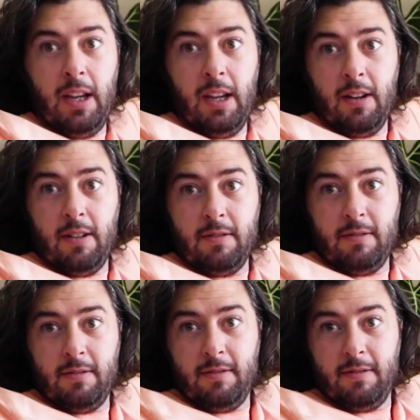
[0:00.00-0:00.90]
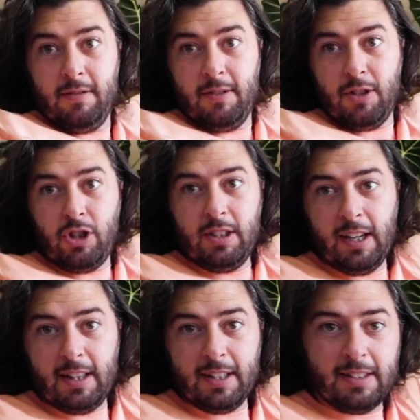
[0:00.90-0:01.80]
here, she's
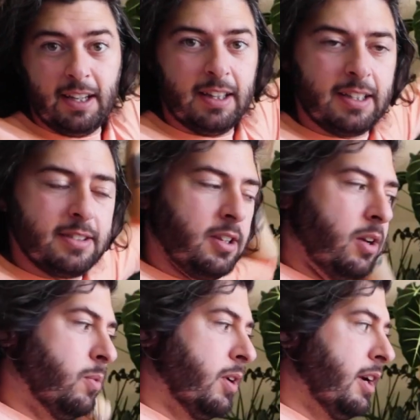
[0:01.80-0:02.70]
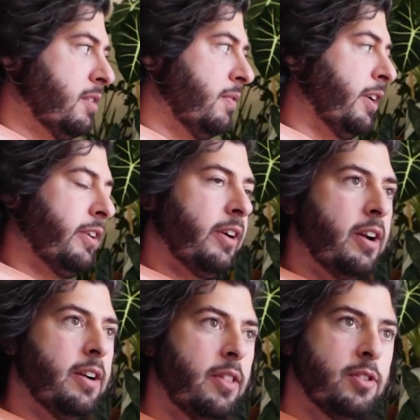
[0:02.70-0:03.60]
hitting the ceiling, so we're gonna have to figure
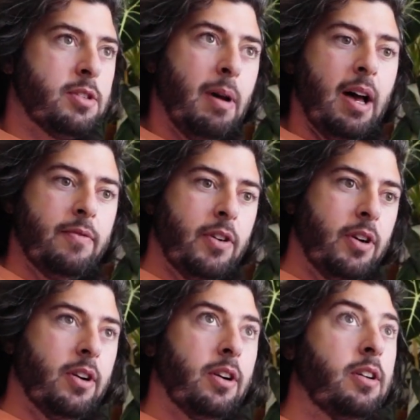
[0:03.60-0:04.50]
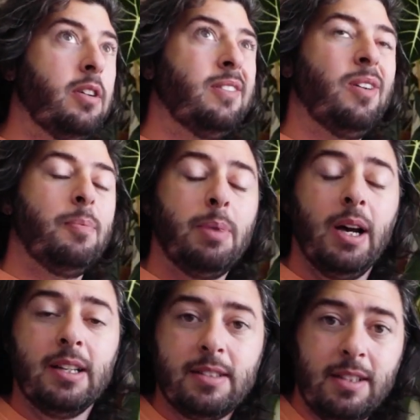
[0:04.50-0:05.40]
out another spot for her.
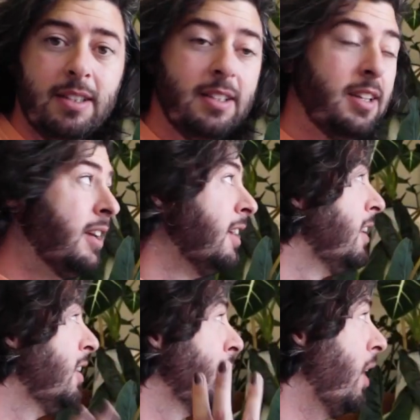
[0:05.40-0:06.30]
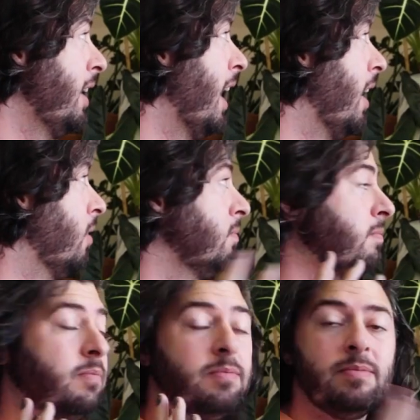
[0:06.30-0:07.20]
But right now,
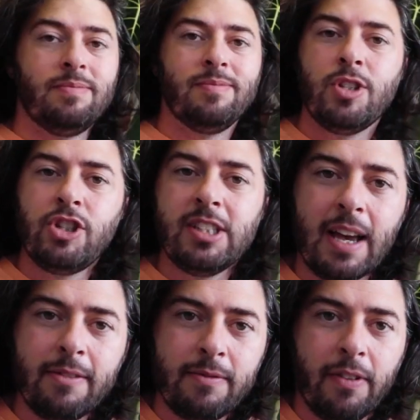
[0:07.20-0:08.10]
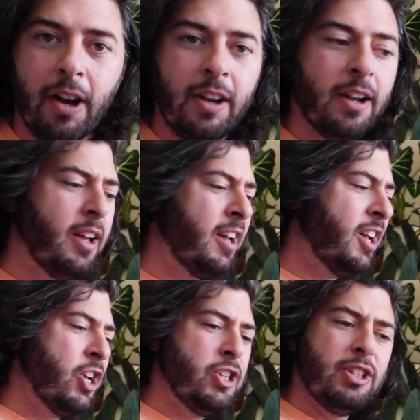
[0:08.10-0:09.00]
she's having fun.
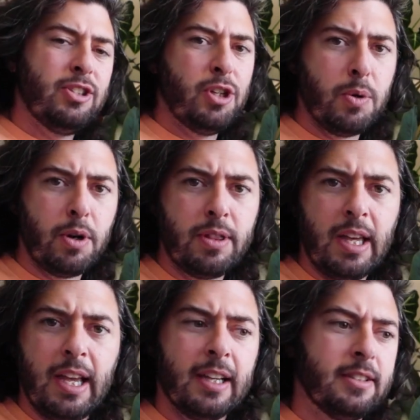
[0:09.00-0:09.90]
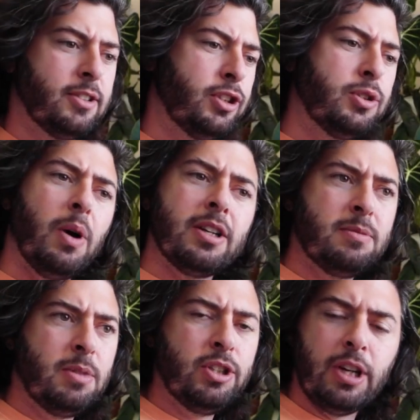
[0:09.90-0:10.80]
She's doing her thing. She's
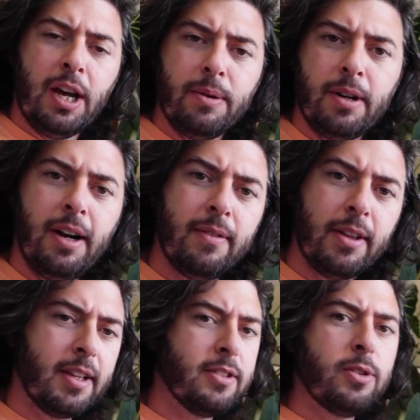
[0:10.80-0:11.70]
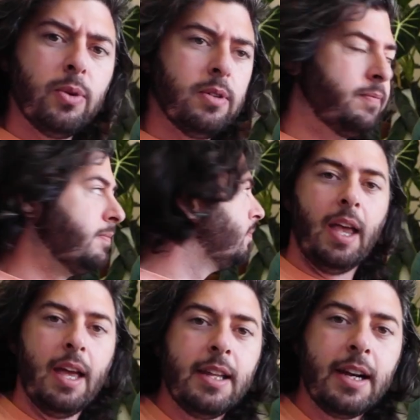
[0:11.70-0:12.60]
watching me shower. Everything's cool.
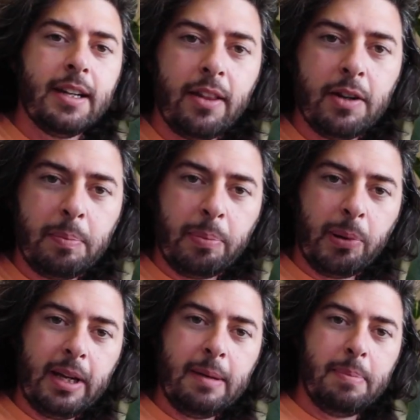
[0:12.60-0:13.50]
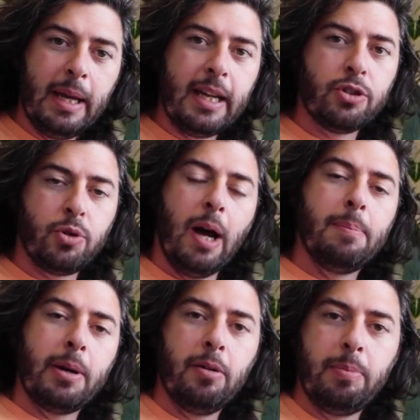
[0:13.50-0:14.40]
And then another pretty big
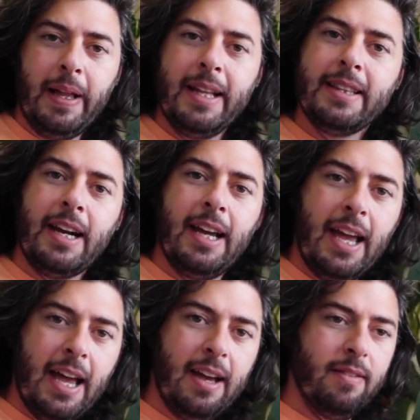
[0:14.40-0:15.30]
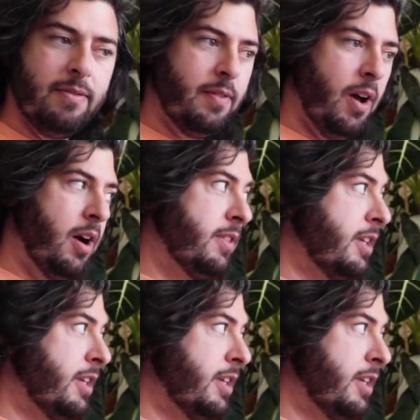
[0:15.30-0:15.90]
tropical plant that I have on